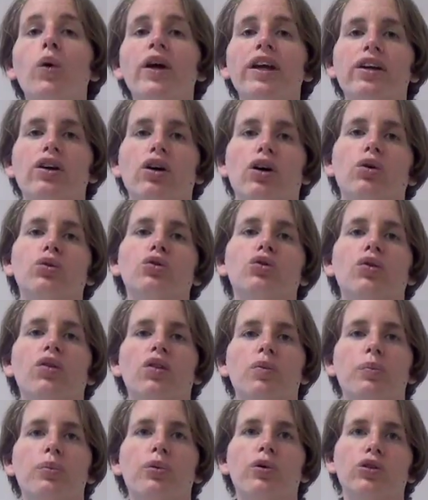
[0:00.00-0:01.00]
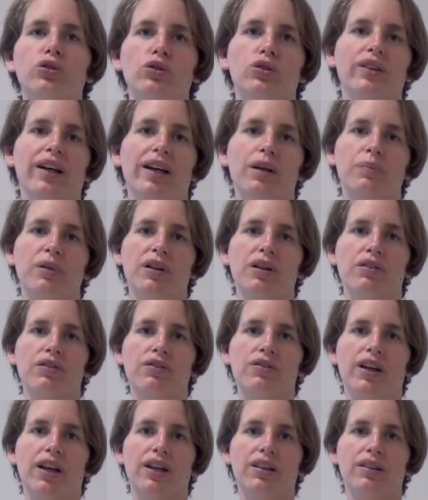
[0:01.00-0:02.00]
we go to the prototyping
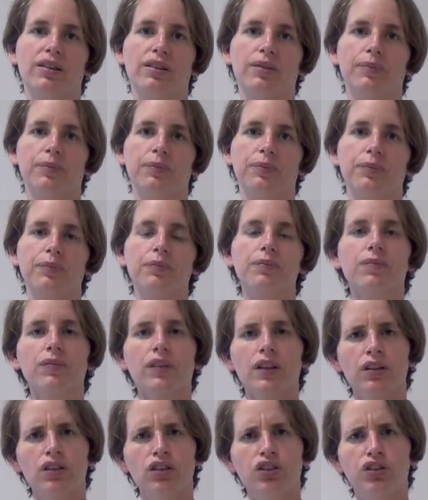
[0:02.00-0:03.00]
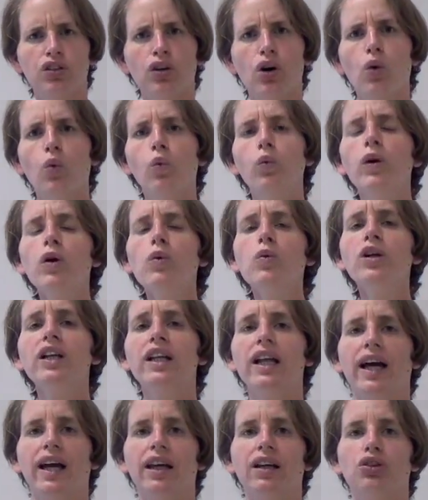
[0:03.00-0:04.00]
phase. So we
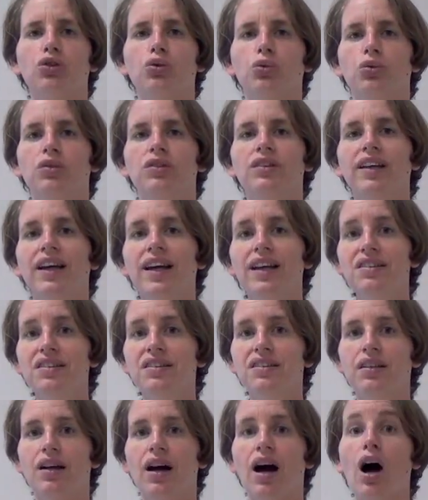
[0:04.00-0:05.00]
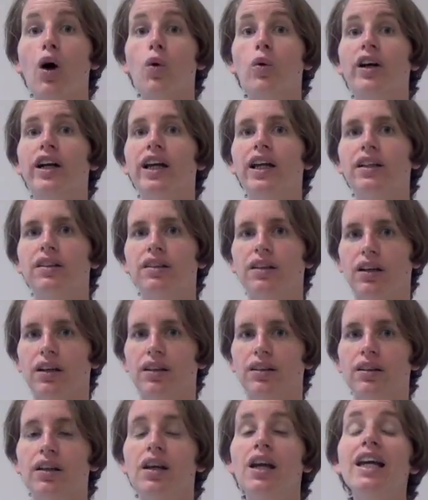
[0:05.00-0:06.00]
would like to test our
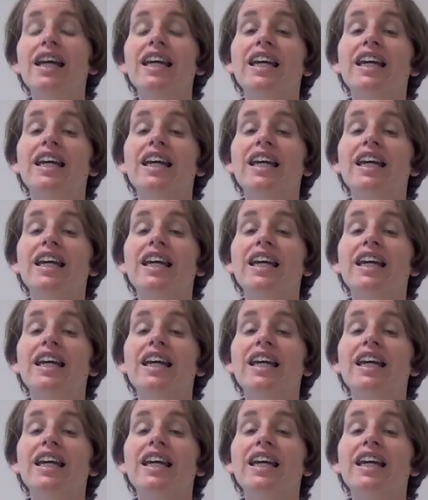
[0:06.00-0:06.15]
ideas